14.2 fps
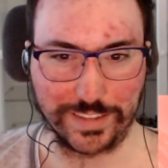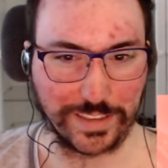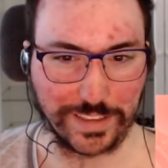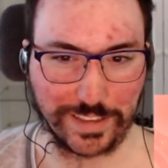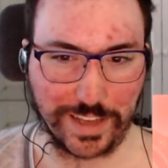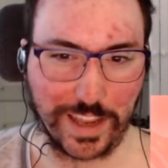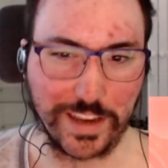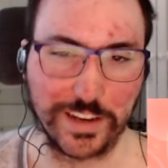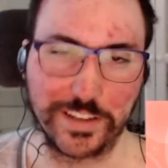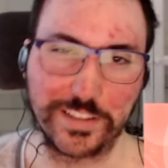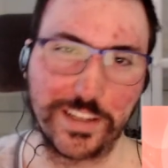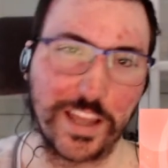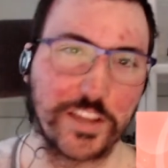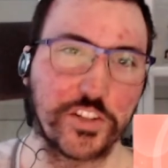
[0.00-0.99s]
They,
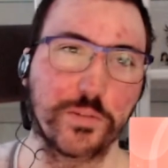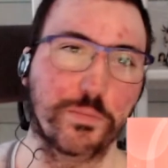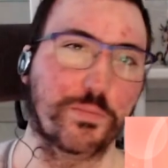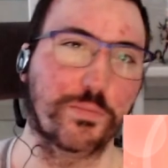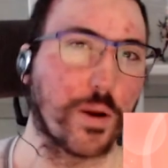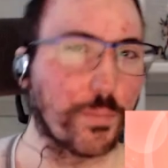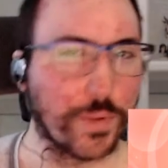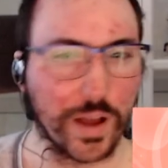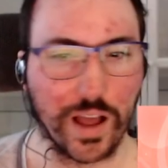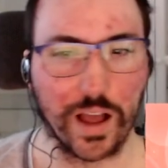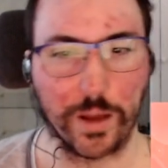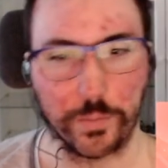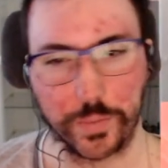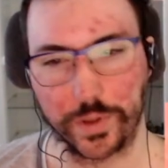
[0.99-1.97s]
they should bump
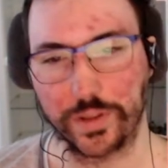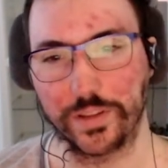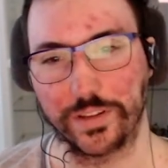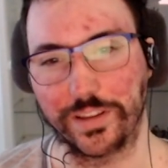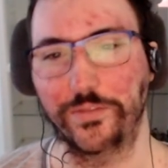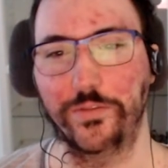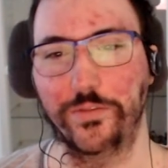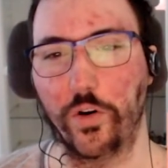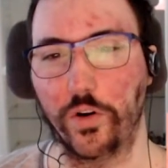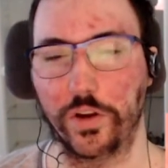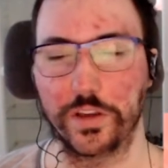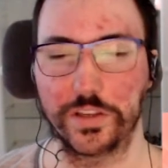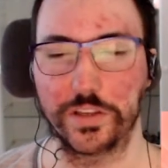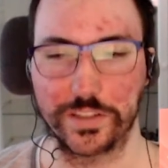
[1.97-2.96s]
up the
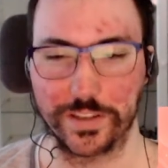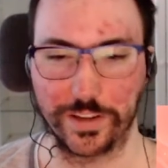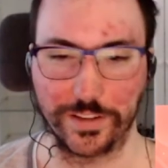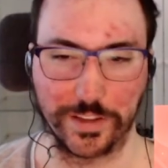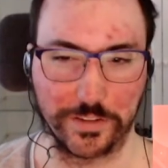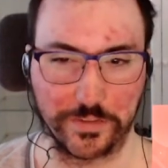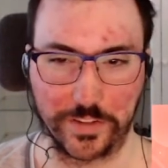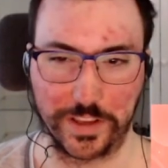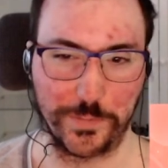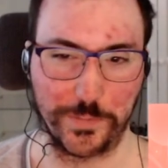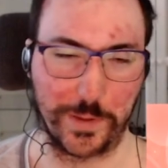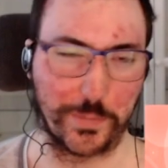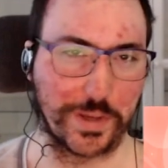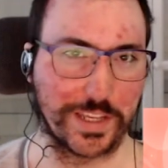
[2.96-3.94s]
voice on the
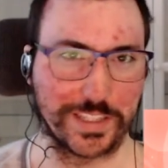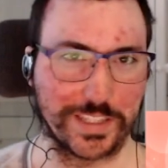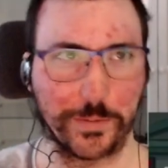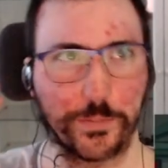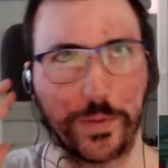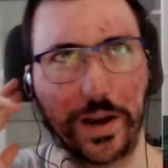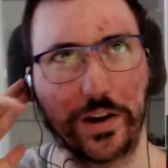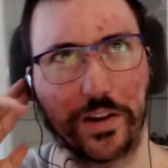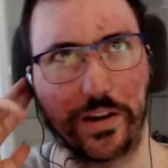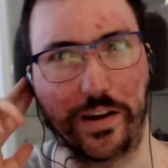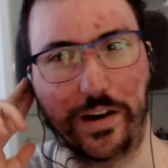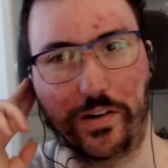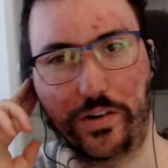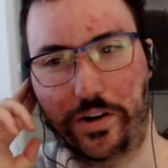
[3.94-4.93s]
female, because I can barely
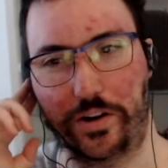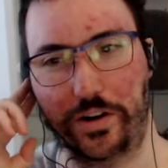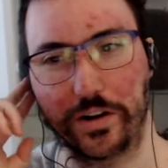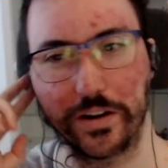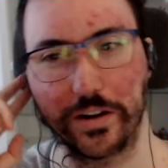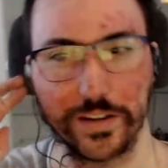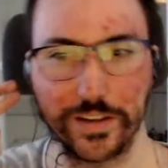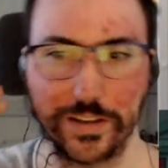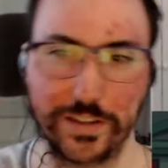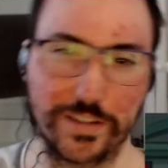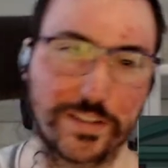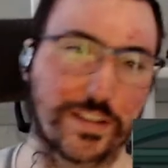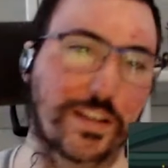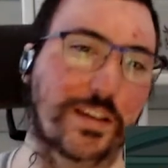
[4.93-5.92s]
hear her.
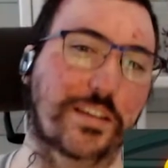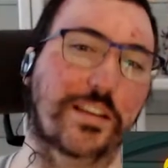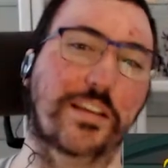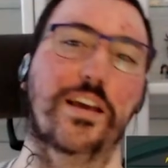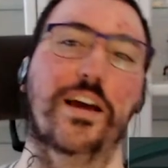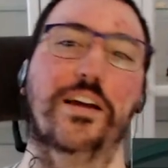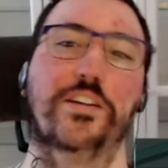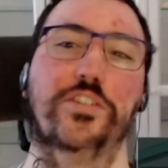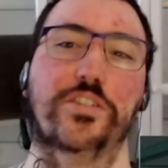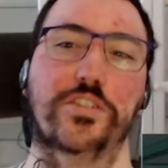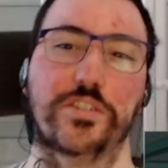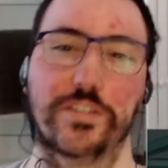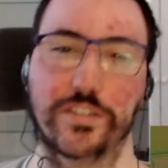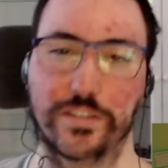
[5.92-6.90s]
Like, the guy
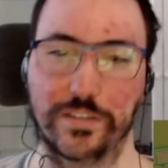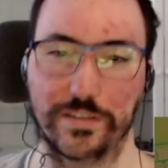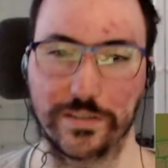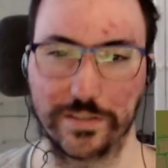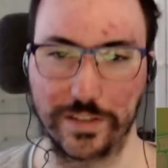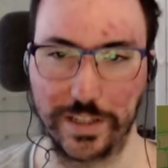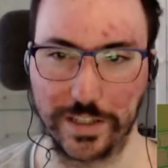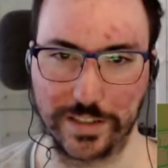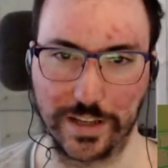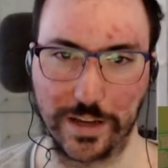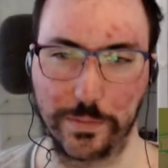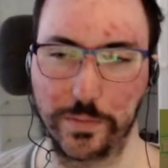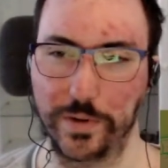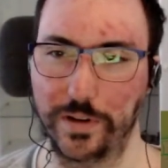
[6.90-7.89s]
just eats
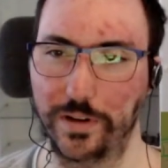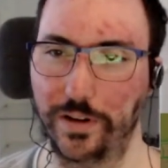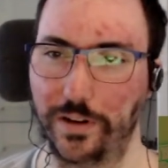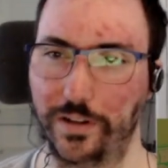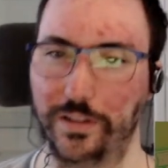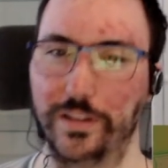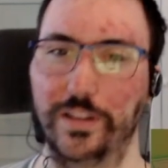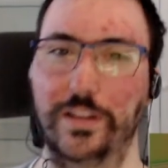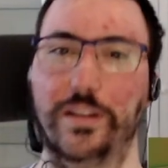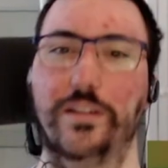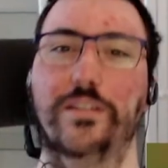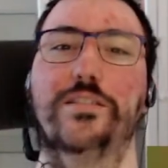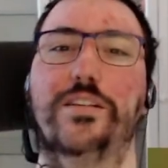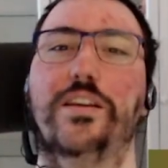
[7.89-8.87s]
up all the
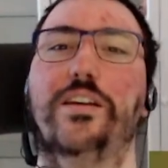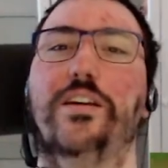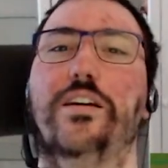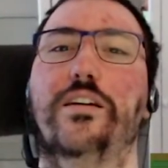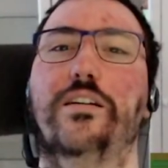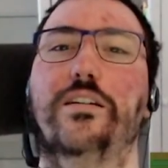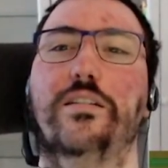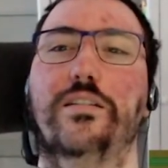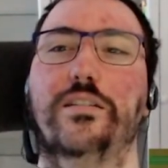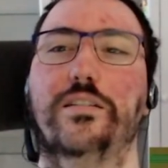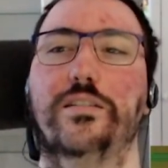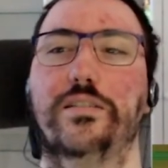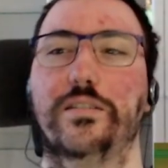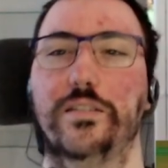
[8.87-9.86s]
singing. What the
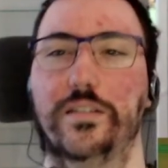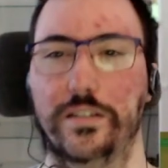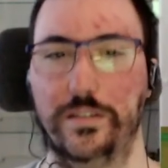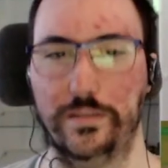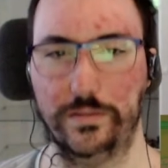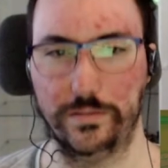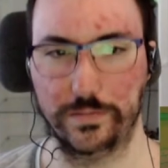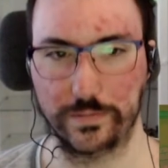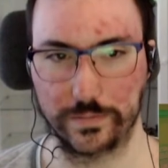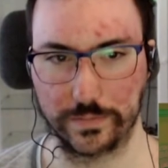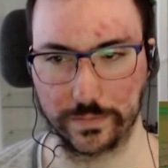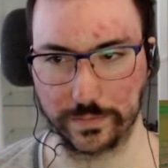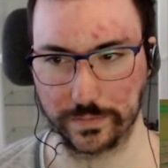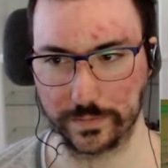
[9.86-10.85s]
heck?
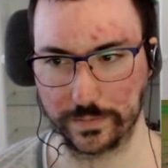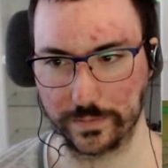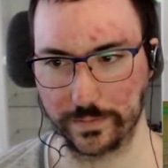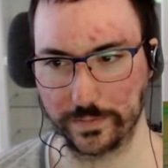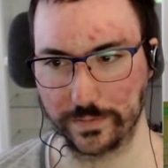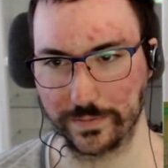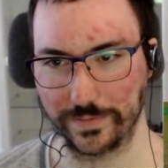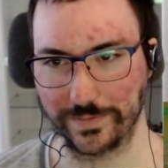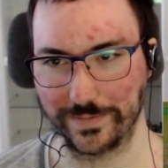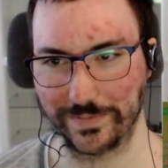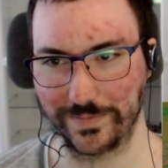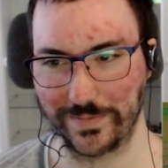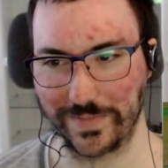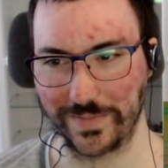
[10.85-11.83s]
Again? You got
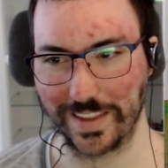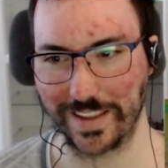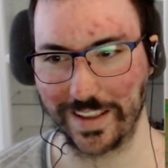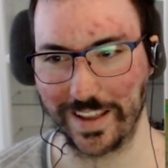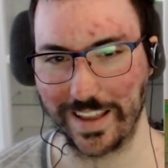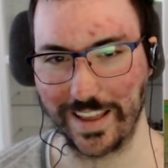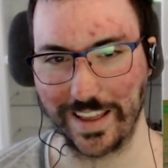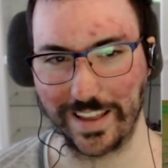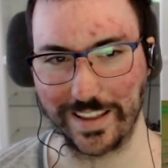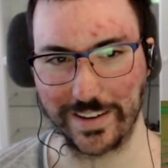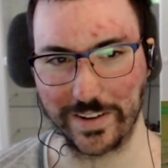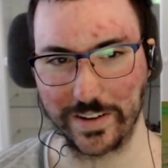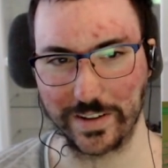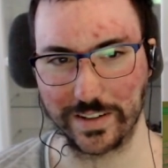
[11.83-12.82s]
nothing on me, man.
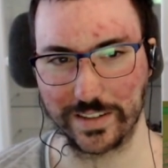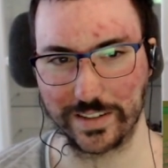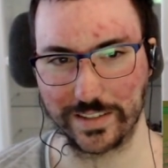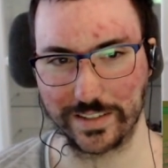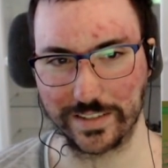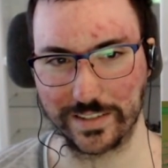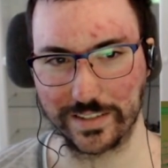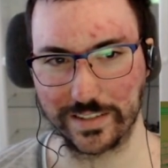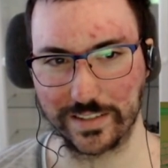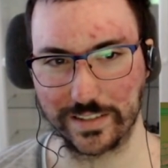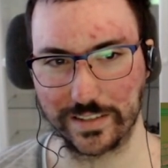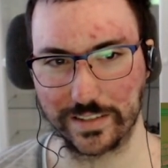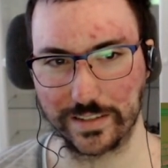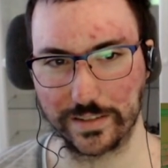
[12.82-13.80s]
Stuff just
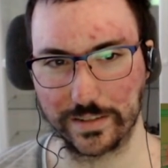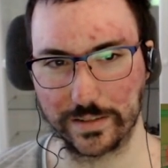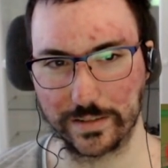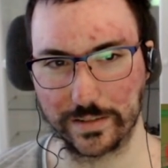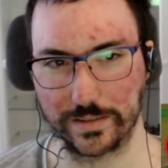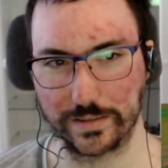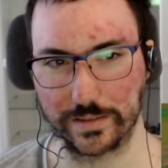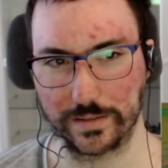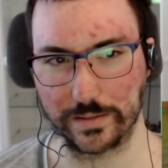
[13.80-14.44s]
happens sometimes.